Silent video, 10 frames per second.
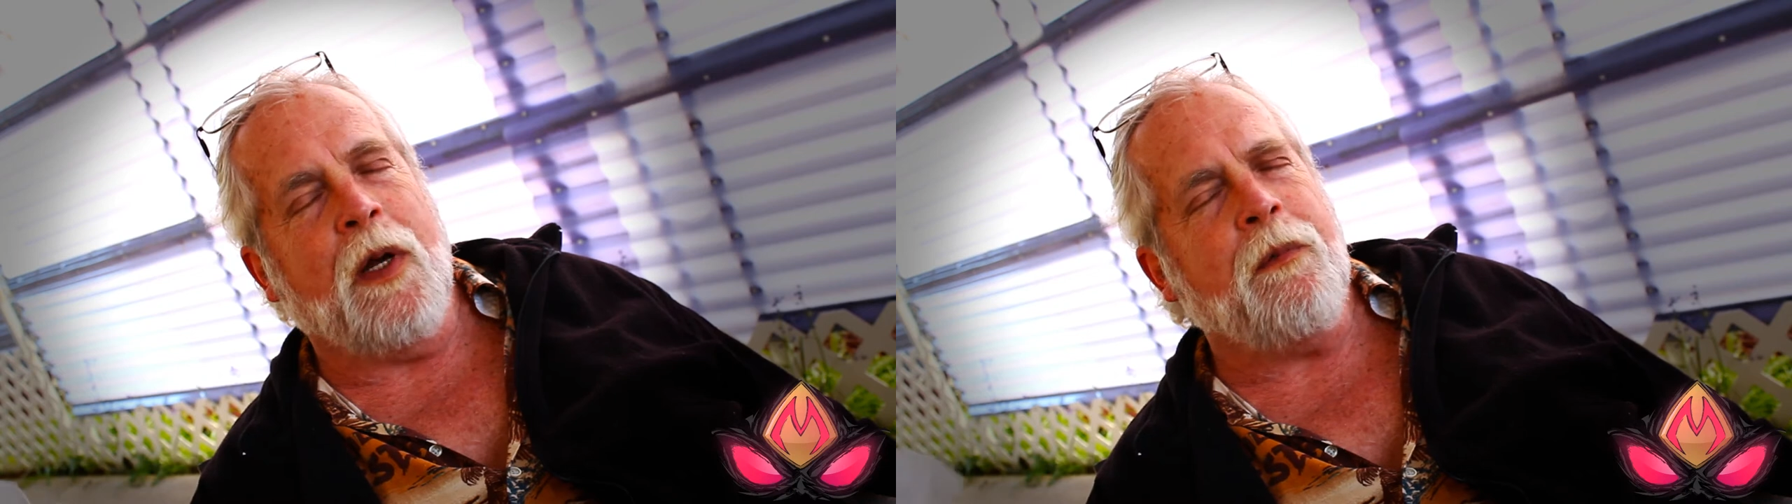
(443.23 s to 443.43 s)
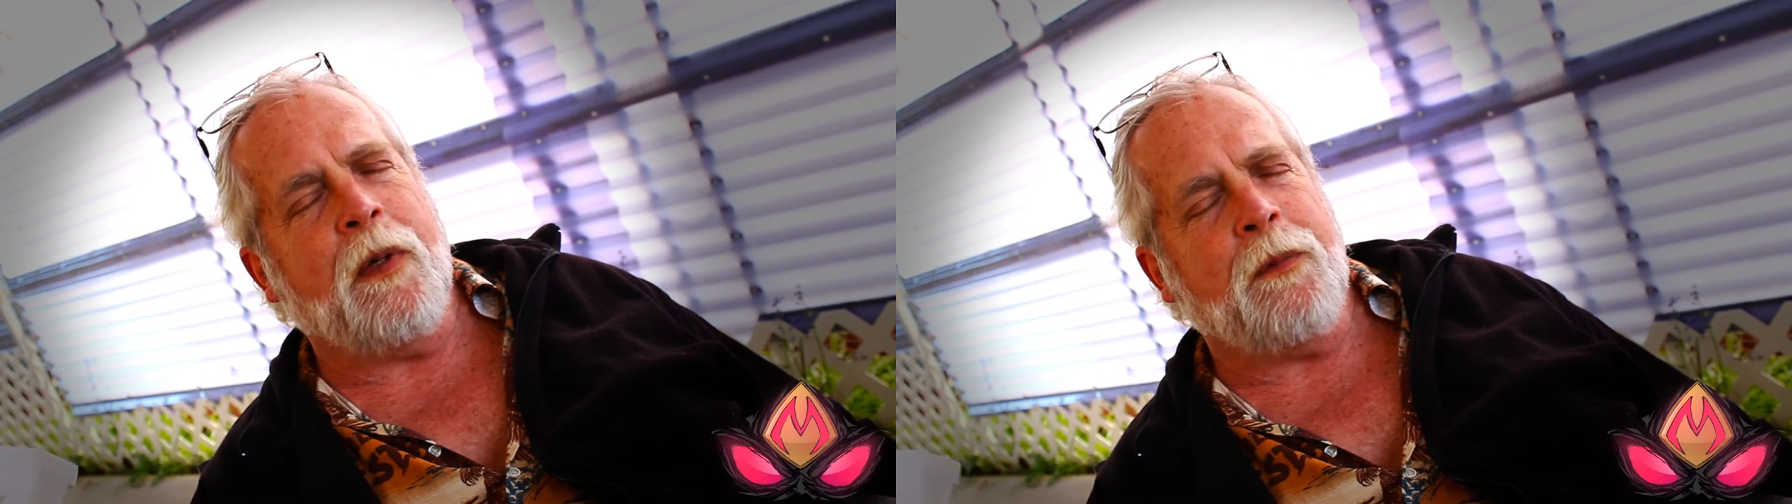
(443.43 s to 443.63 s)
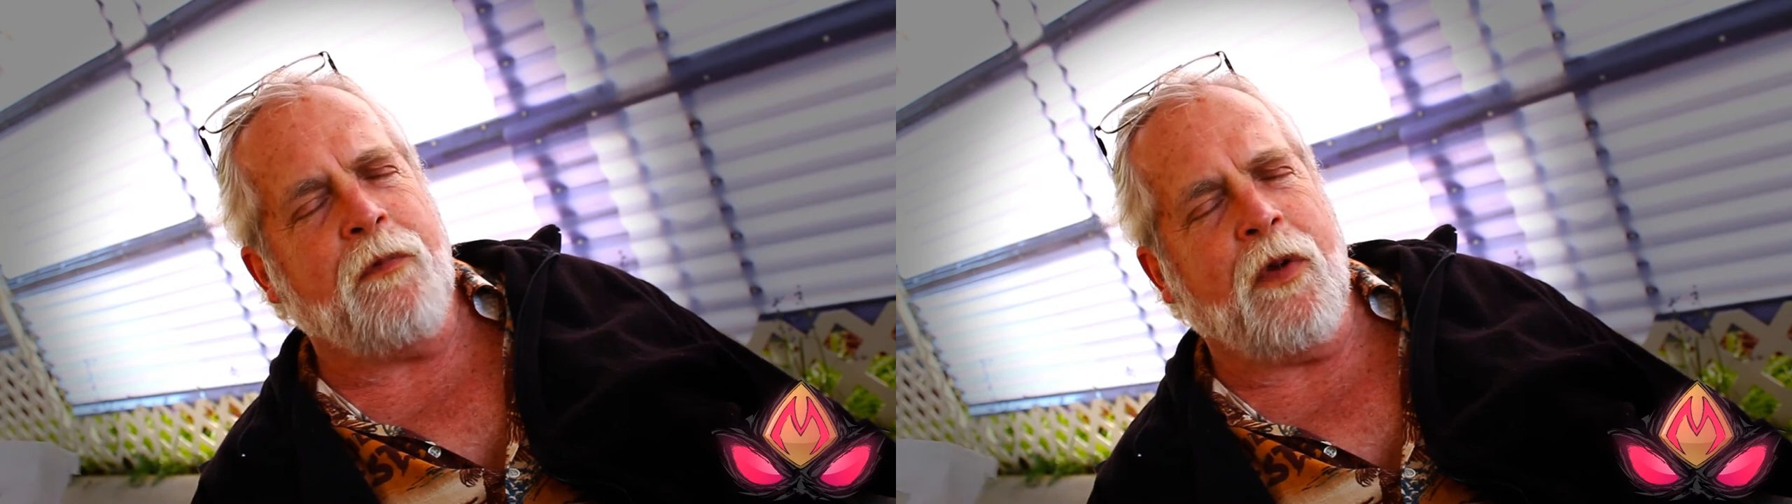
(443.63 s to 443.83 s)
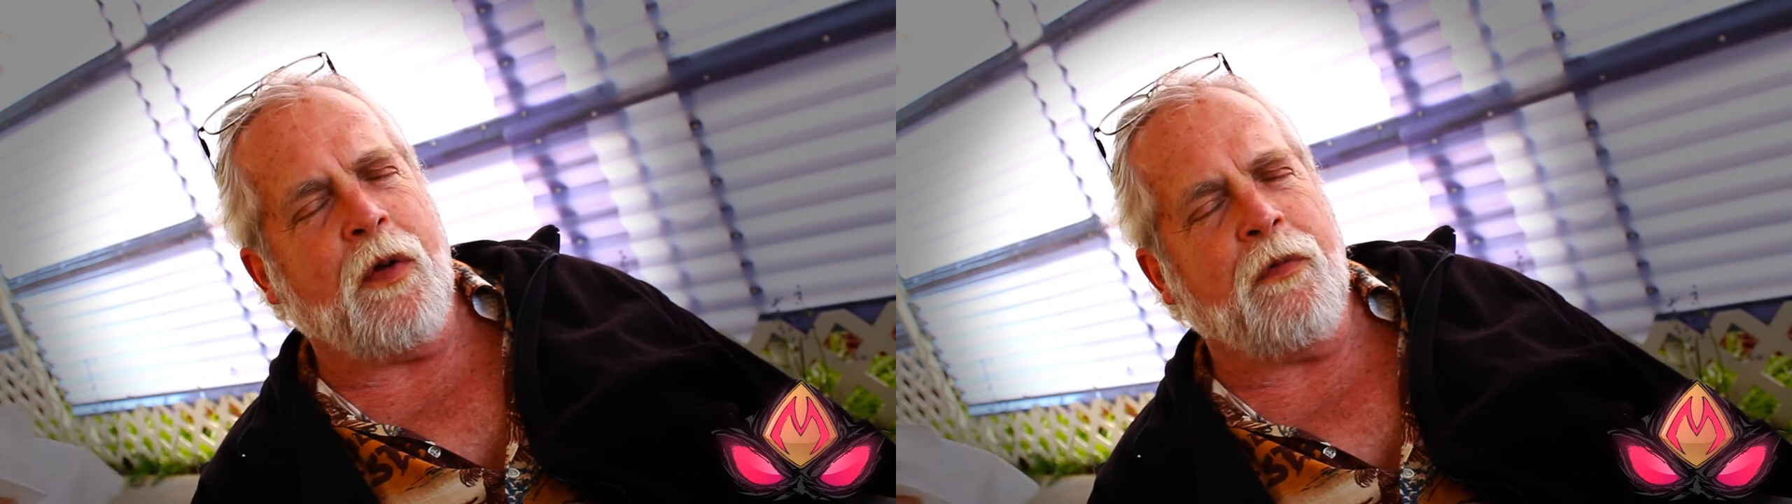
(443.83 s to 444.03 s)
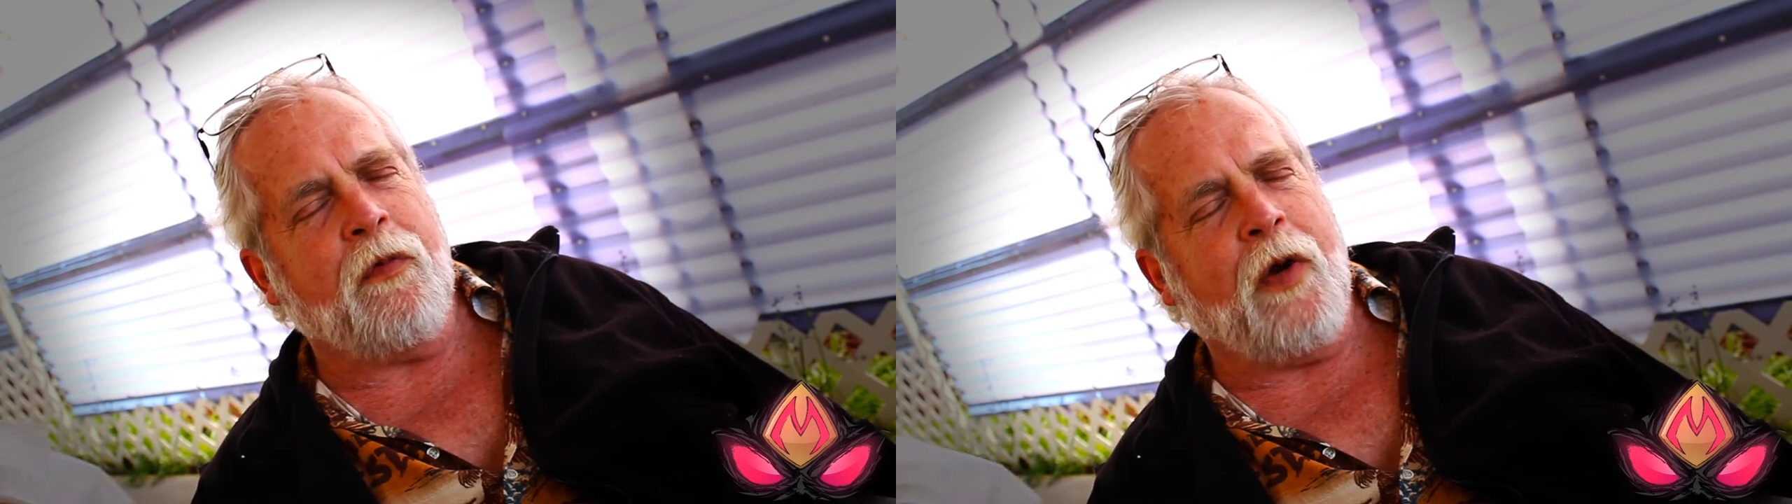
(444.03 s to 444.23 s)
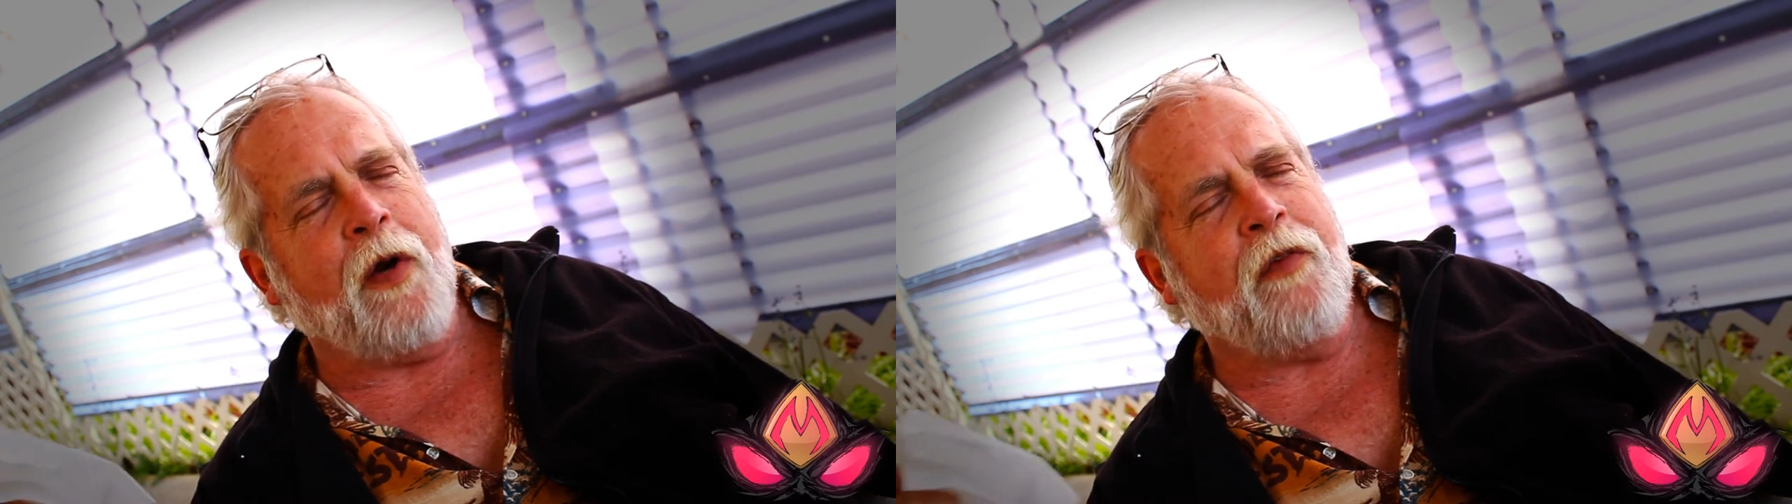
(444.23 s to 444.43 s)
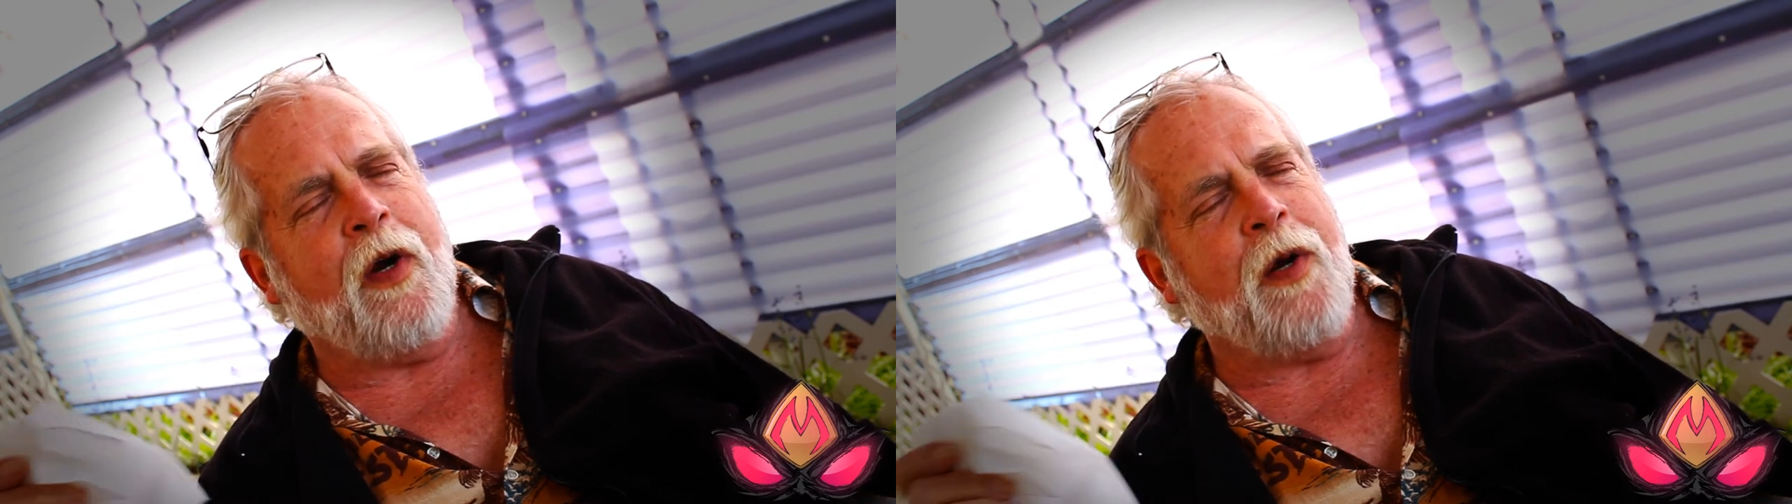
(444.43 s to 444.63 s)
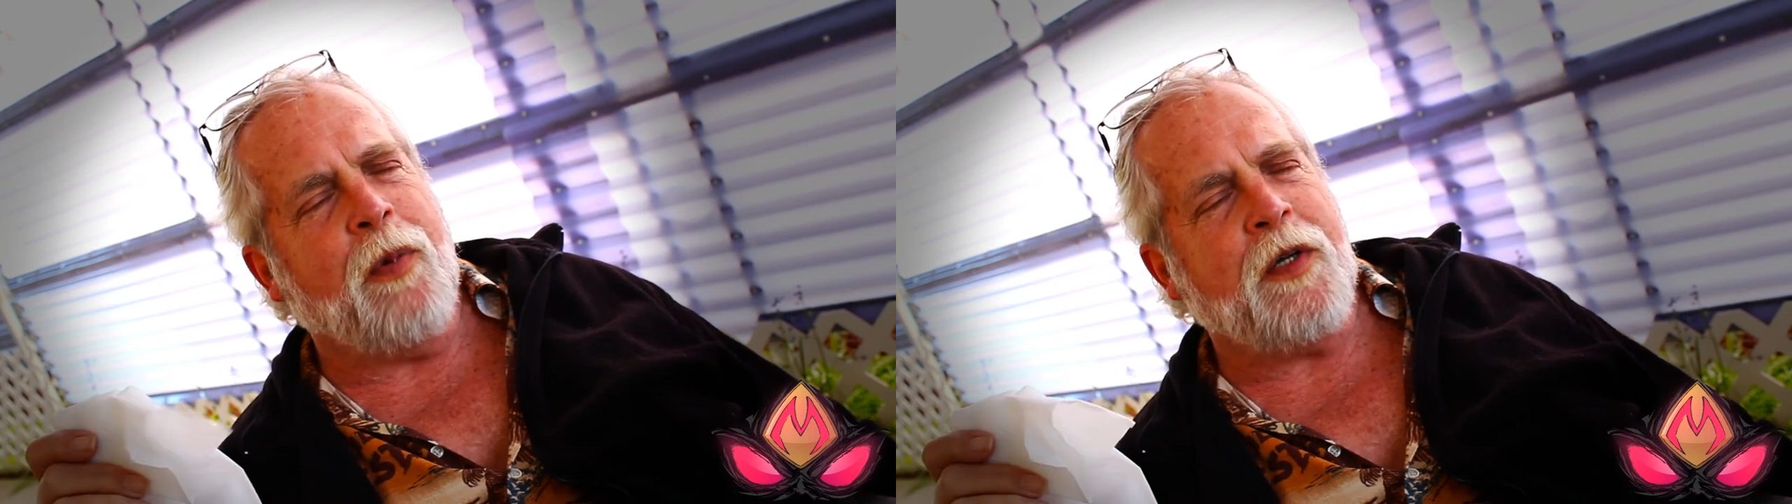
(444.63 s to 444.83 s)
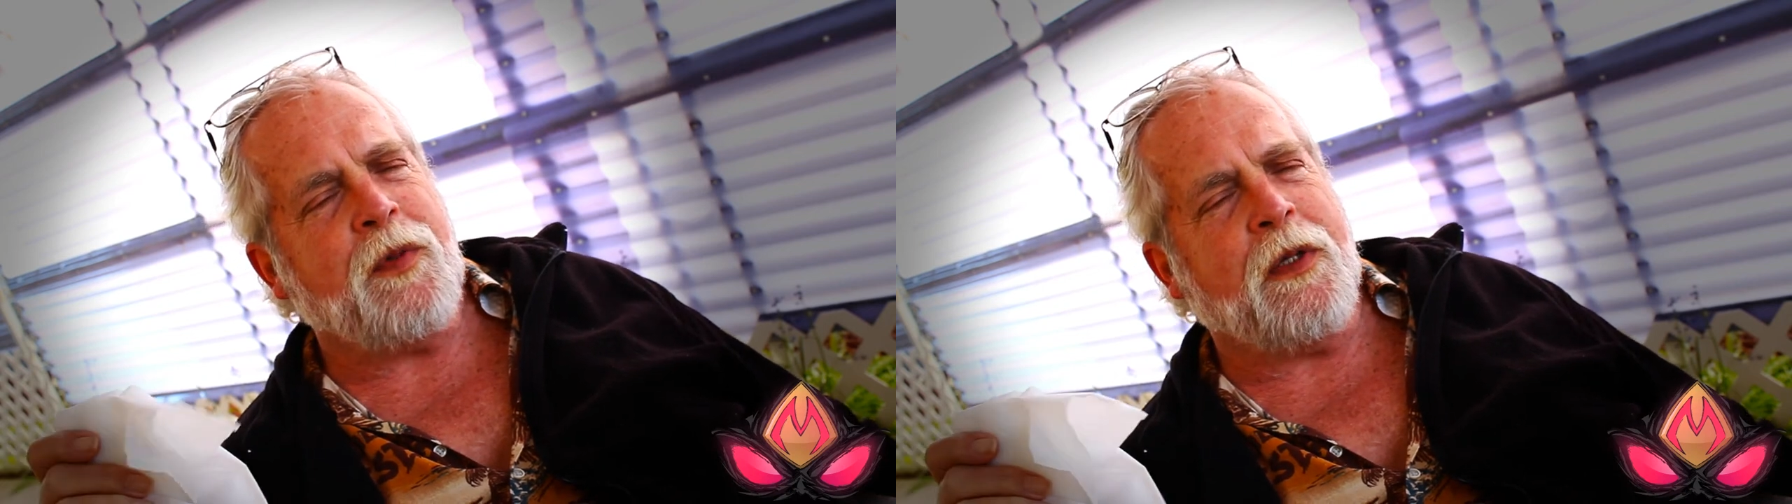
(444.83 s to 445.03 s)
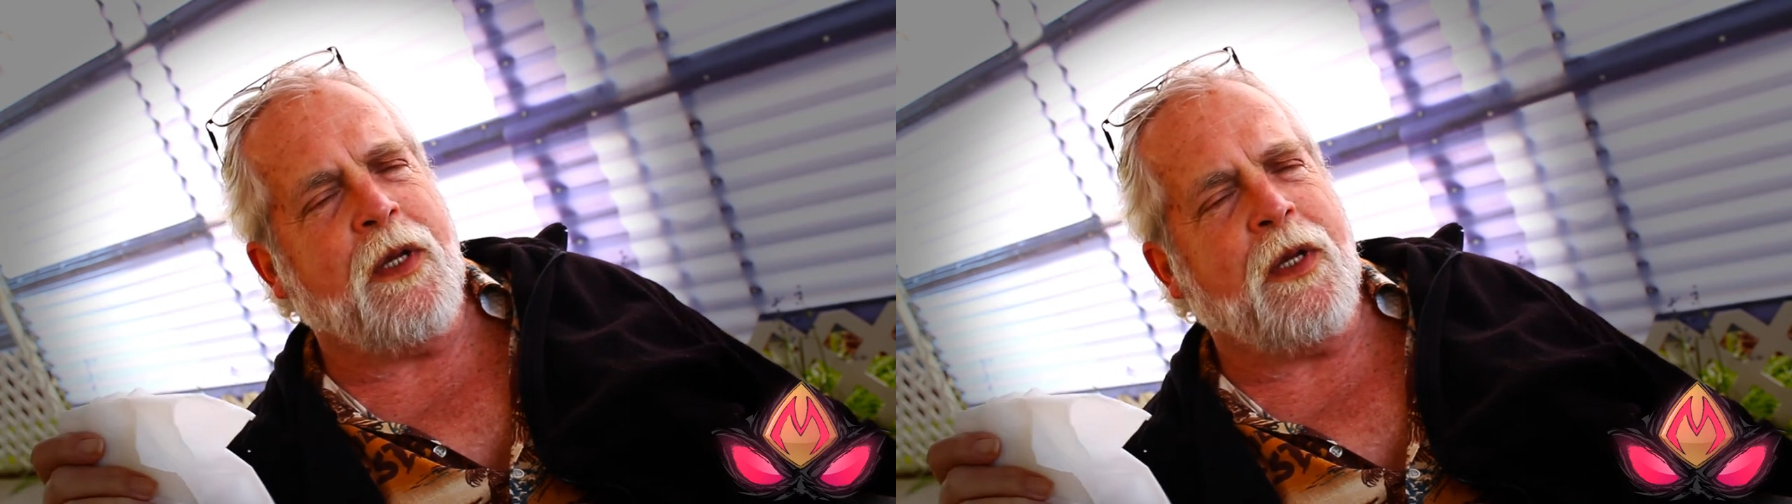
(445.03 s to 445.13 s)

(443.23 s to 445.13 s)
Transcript: I'm, I'm very very impressed with